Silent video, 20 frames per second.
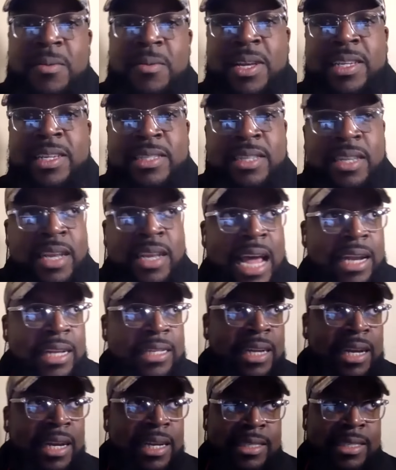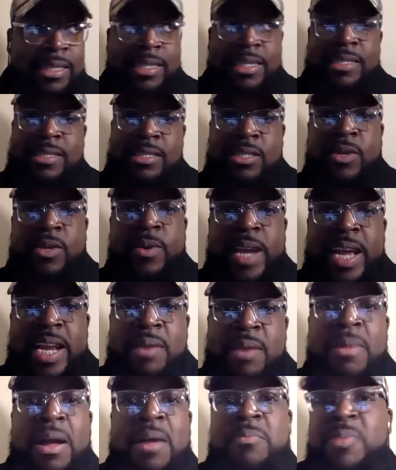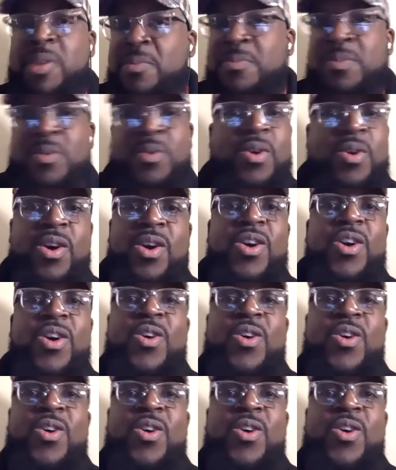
because a lot of times the lens is created by people